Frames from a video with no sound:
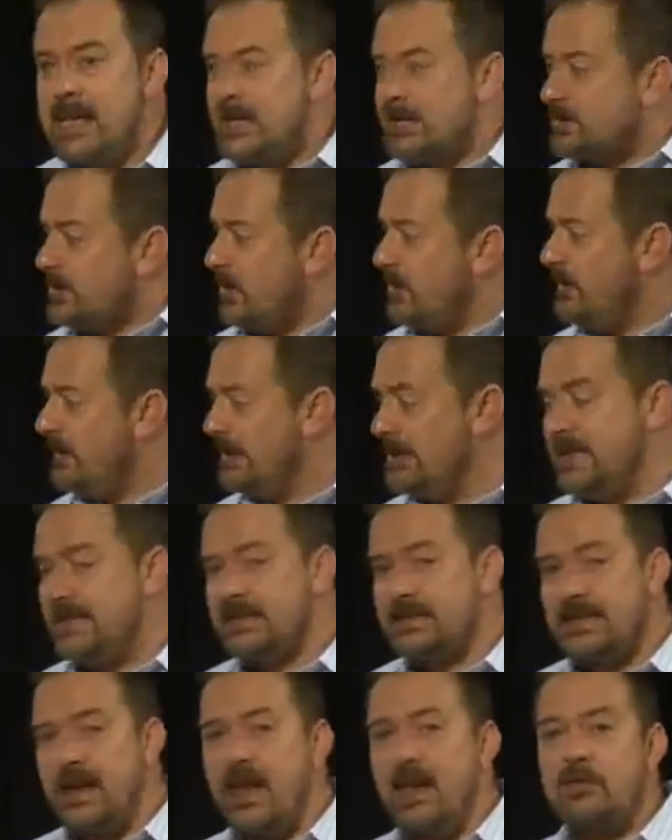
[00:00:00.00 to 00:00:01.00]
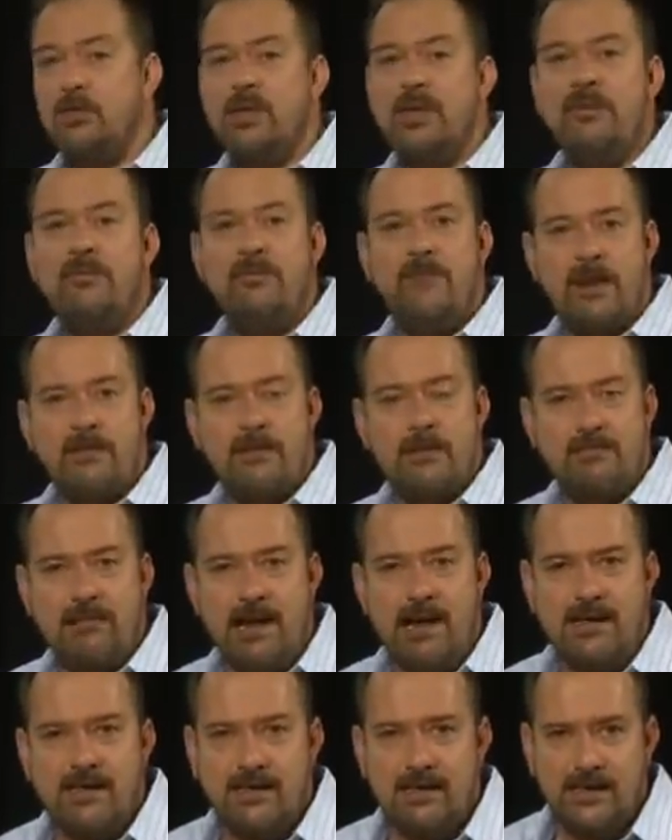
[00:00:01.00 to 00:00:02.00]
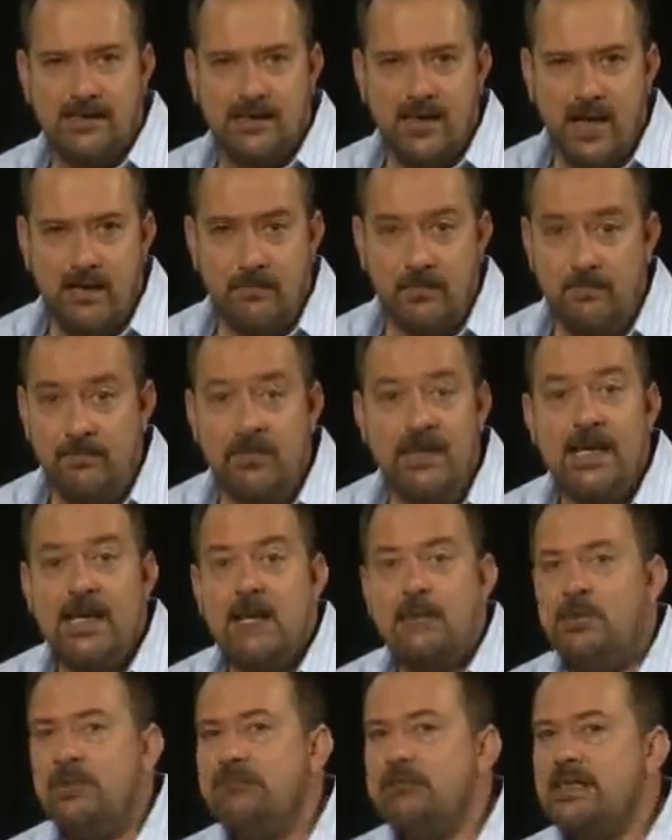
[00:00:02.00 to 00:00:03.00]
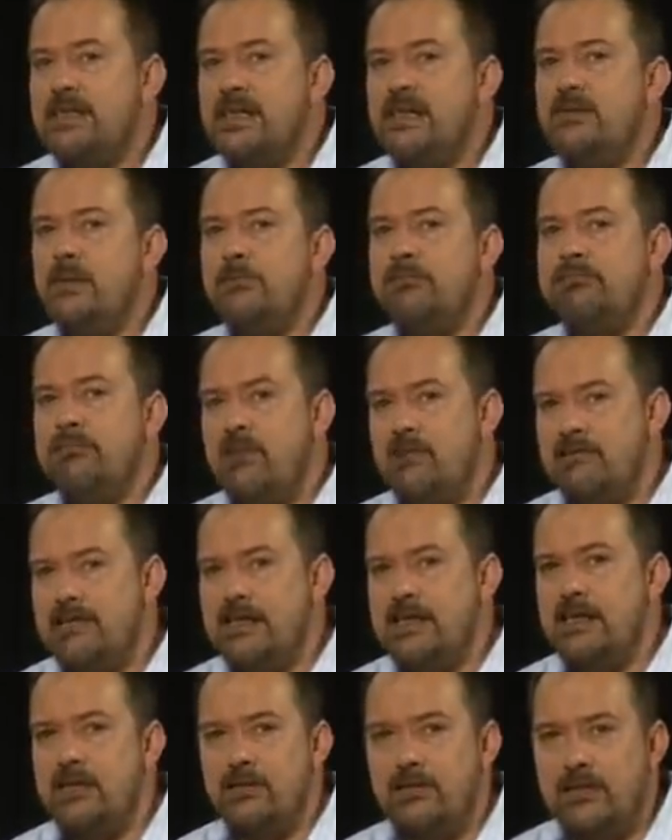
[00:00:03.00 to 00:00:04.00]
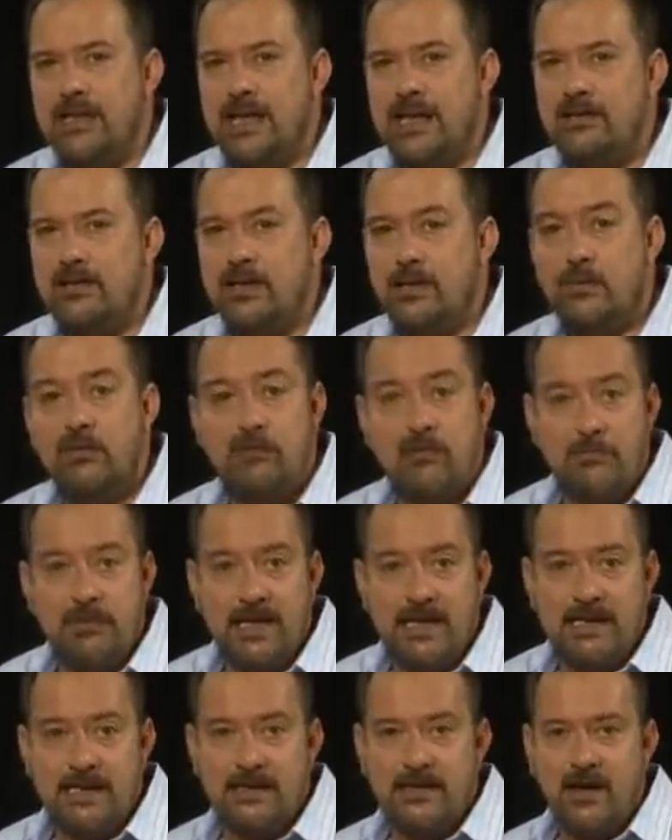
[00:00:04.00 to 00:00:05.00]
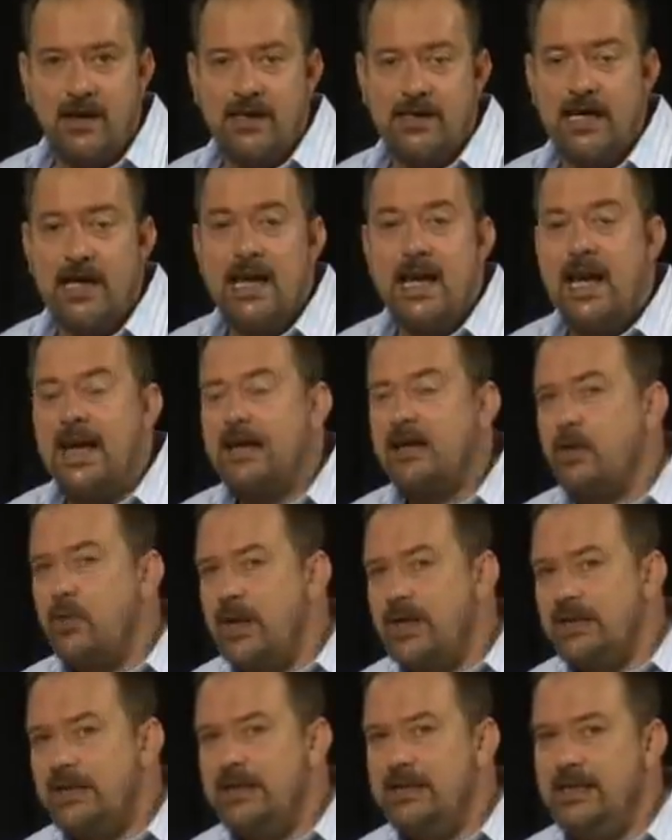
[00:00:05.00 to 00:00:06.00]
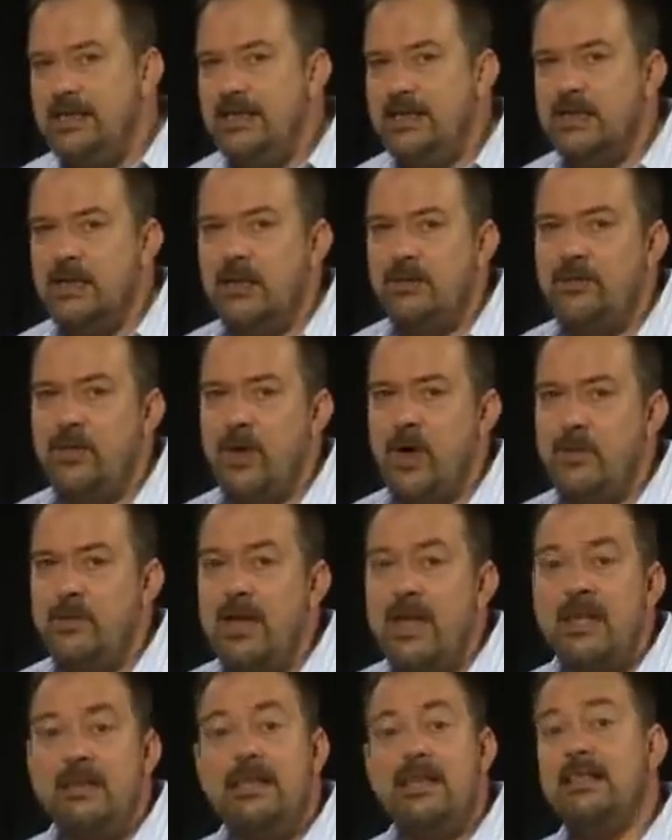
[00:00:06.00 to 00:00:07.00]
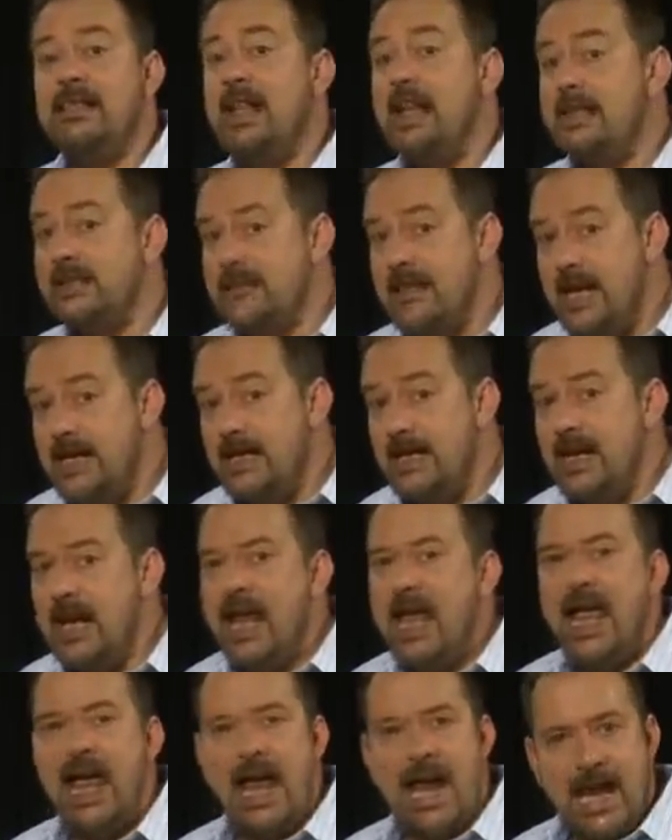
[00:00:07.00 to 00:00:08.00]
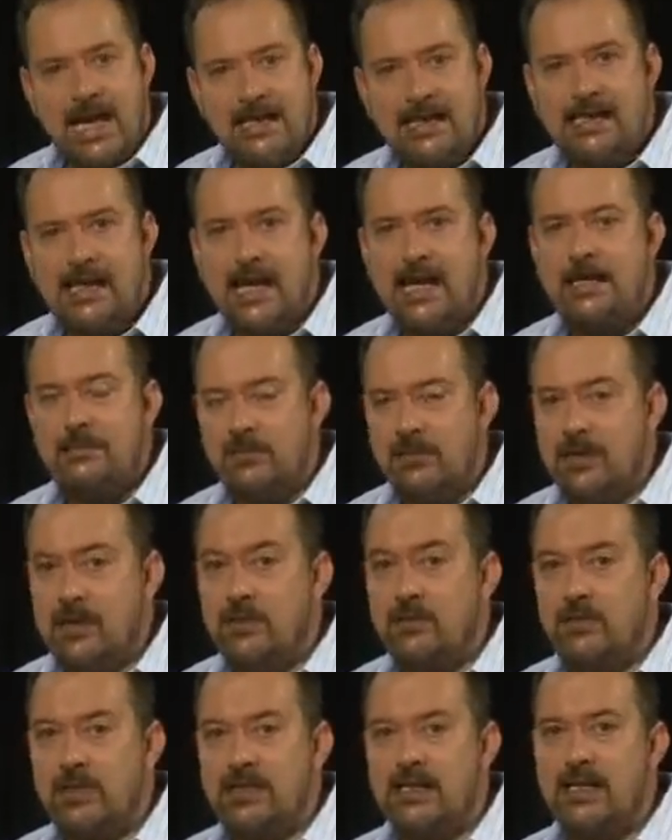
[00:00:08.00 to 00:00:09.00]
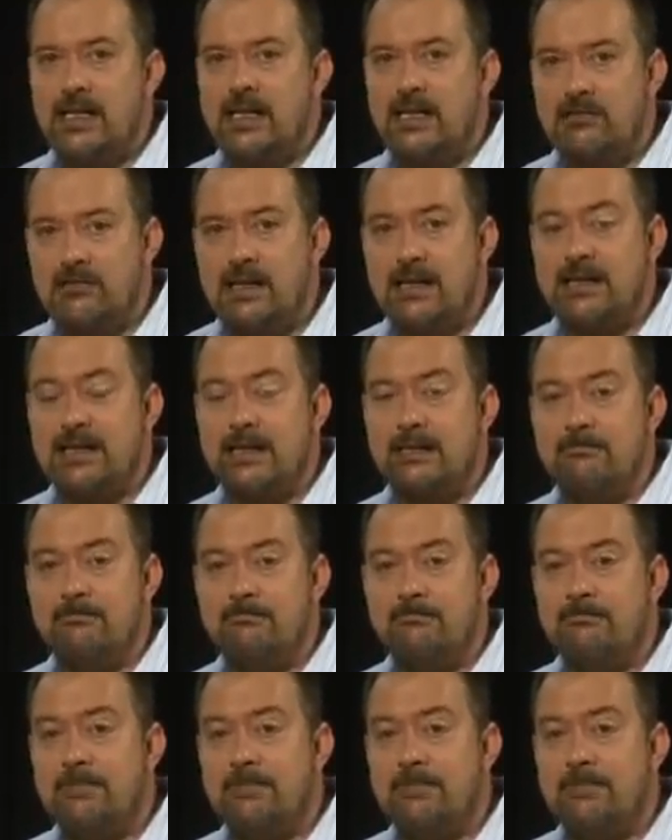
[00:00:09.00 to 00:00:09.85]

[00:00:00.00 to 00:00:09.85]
So let's start with a very practical example. We've received a priority call out to a repeater site and quickly need to confirm that the antenna and cable are working correctly.